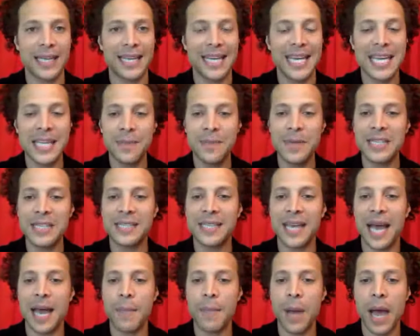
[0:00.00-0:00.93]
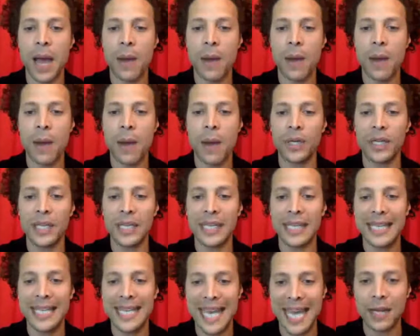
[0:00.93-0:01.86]
In the meantime, I want to
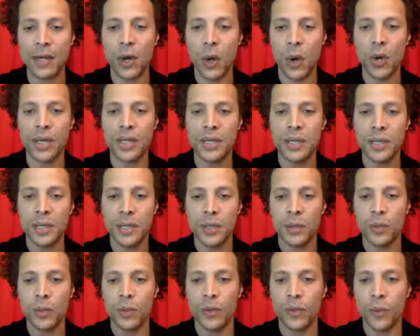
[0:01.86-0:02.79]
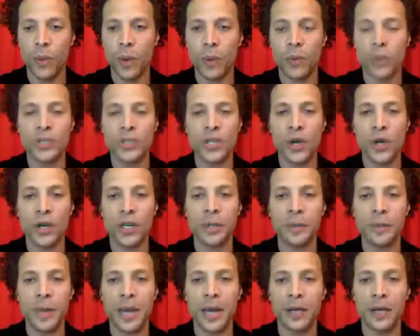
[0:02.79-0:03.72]
get on with what we're talking
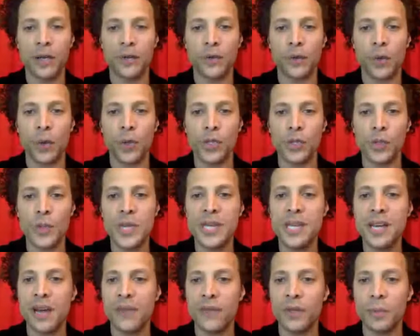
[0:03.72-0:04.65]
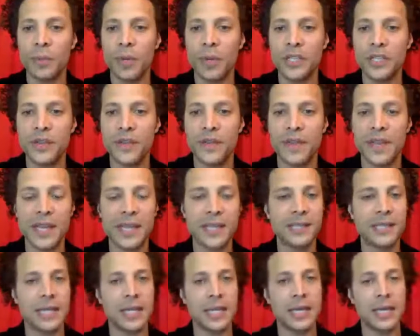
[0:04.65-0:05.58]
about. Of course, we covered a bunch of
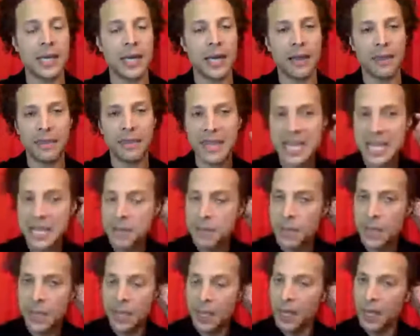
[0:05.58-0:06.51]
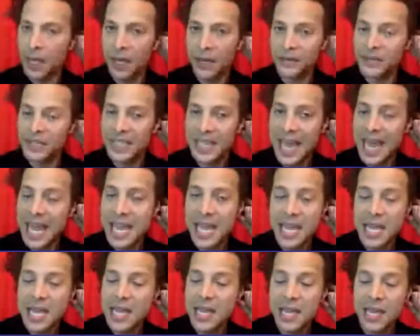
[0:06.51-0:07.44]
things. The theme of today,
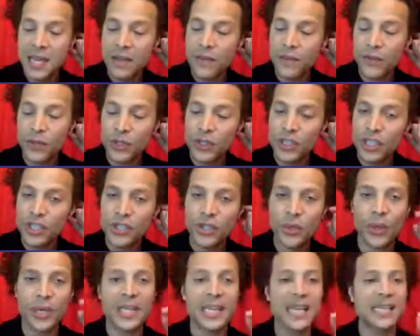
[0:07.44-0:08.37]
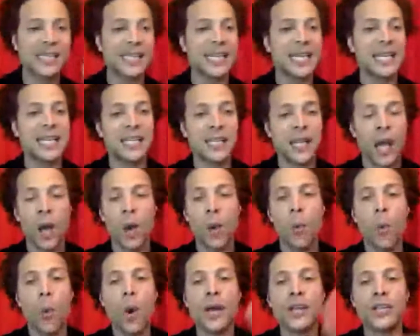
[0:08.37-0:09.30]
if you're just joining us, is
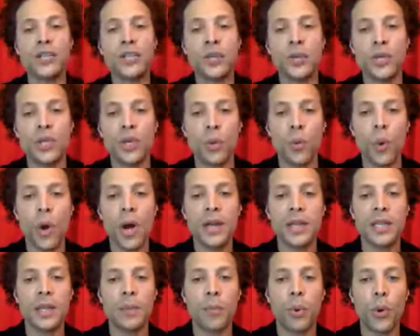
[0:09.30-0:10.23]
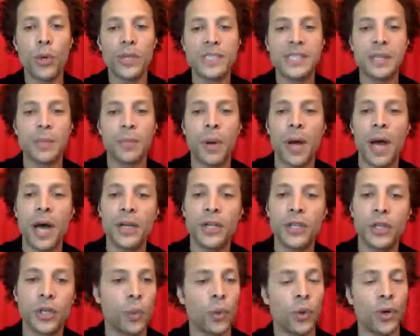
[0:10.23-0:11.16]
what do you want? And the points to
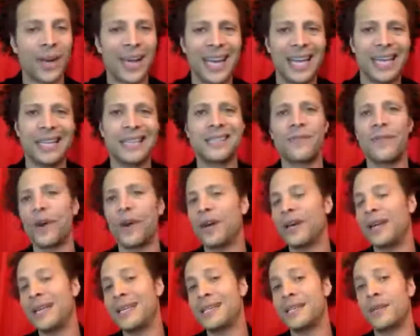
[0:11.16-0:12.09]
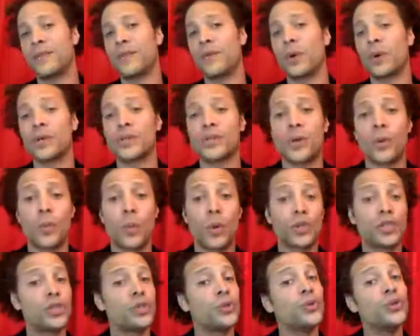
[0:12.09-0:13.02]
ponder were, hey, it's very easy to focus on
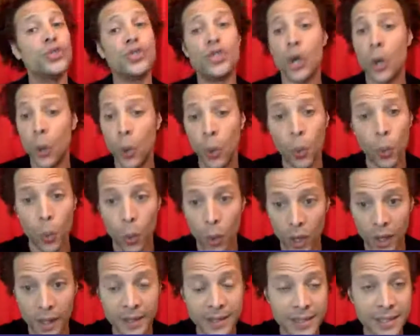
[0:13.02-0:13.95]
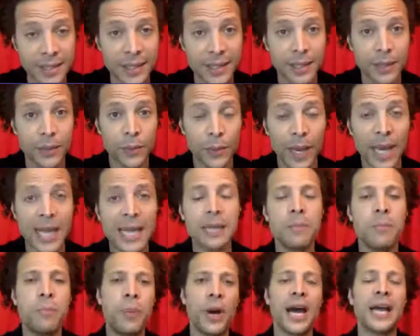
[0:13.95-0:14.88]
what you don't want,
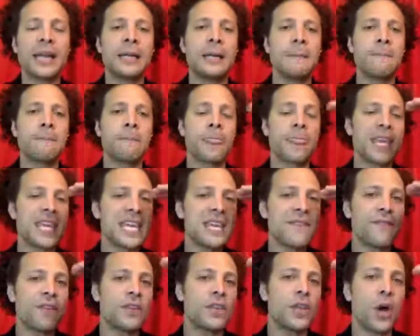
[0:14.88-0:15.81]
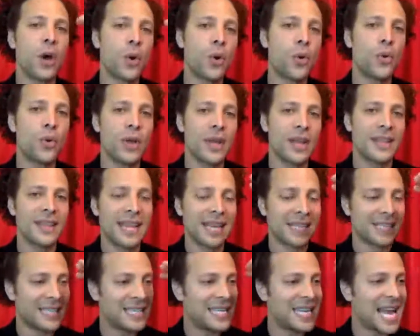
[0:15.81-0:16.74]
right? But even though
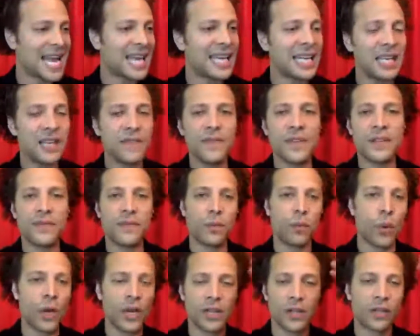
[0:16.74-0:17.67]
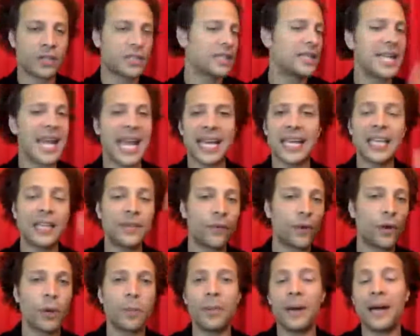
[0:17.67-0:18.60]
that's a negative, even whether it's a negative
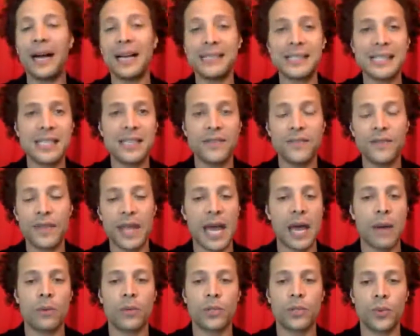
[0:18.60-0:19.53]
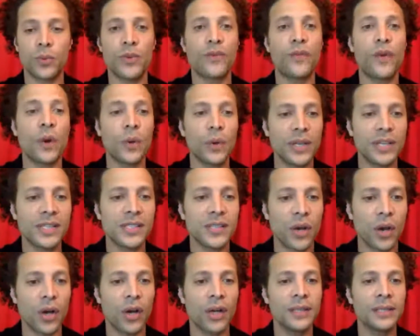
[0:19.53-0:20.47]
or a positive, that which we focus
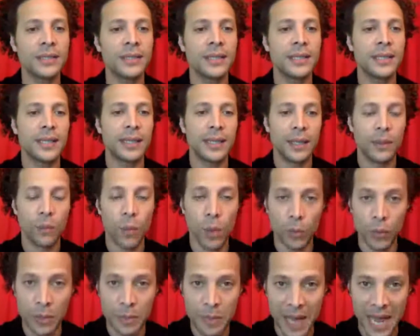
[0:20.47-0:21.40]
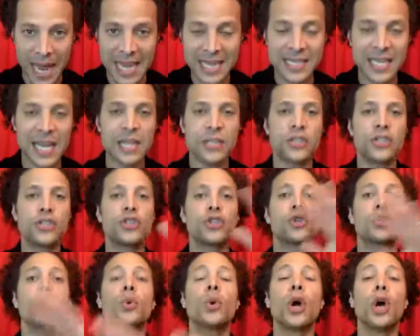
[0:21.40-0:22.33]
on, what we pay attention
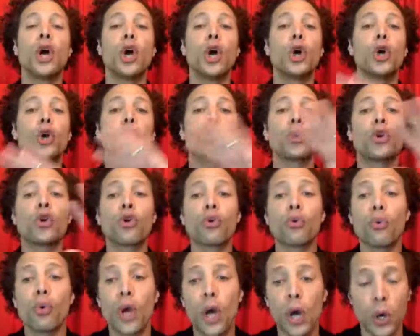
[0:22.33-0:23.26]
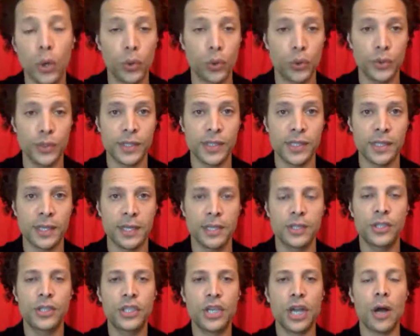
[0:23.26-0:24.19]
to, grows.
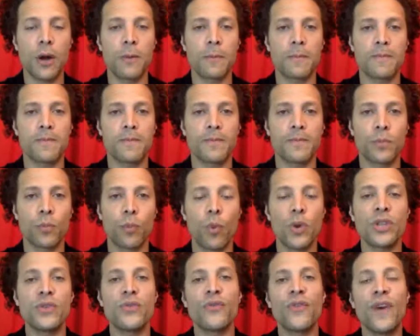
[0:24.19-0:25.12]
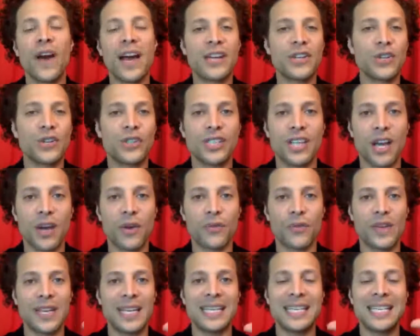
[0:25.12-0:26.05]
So when you find
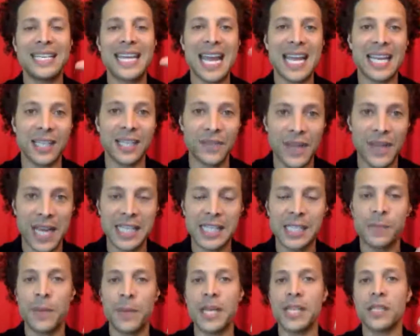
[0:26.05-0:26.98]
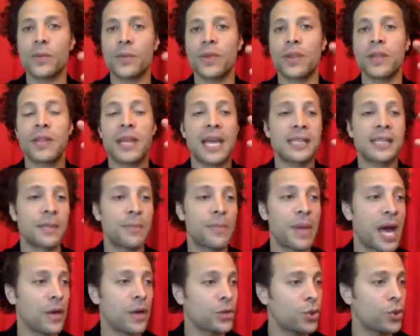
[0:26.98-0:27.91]
yourself in a negative headspace, whether that's
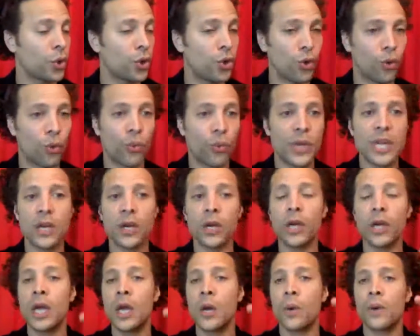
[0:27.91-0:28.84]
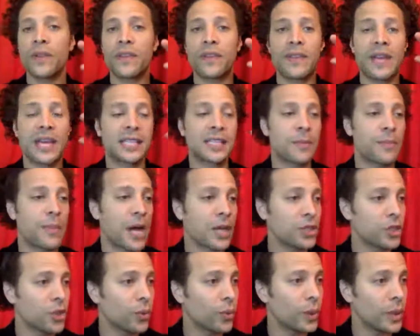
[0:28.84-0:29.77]
about your career, whether that's
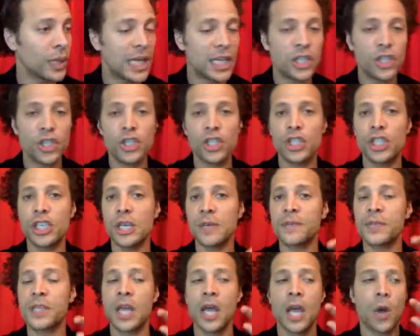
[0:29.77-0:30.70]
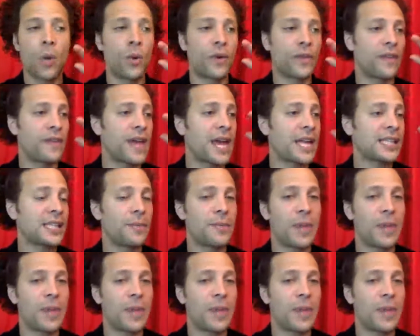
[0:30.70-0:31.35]
about your relationships, whether that's